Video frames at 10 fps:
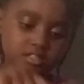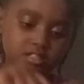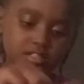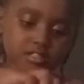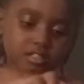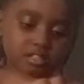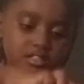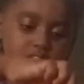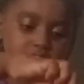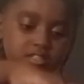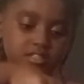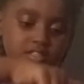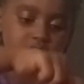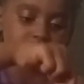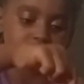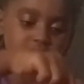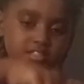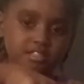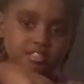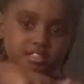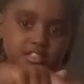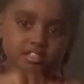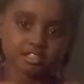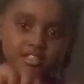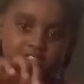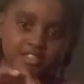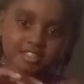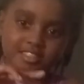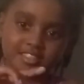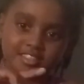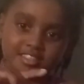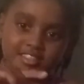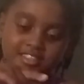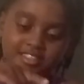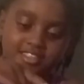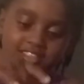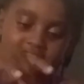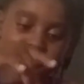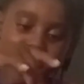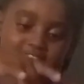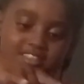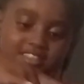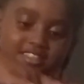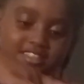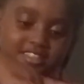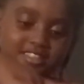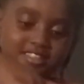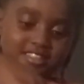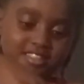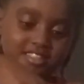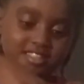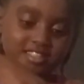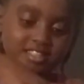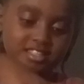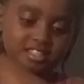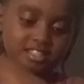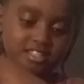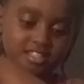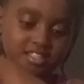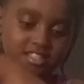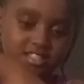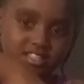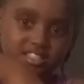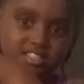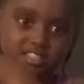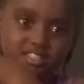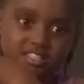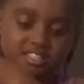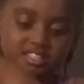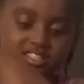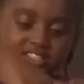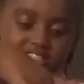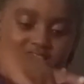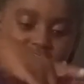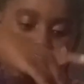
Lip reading: The person shown says nothing.